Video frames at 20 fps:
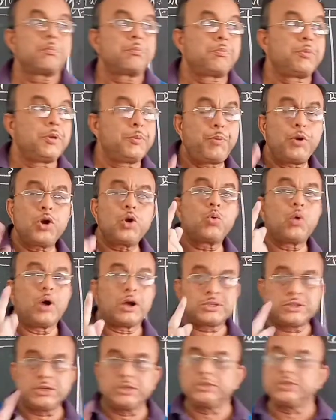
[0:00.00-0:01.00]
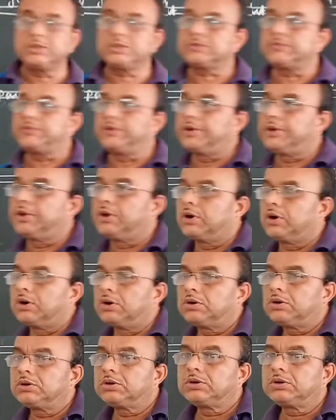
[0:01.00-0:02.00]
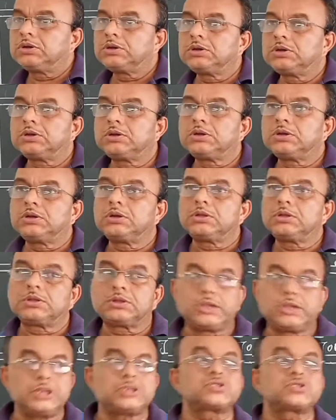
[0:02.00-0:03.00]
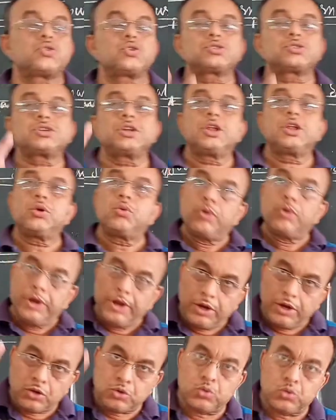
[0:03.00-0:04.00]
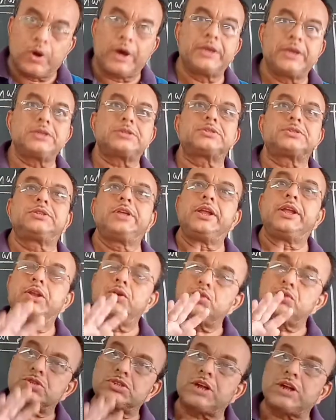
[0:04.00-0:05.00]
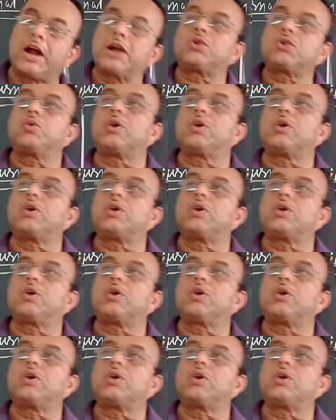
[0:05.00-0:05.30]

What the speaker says: Before watching this video, this question you read twice, then you start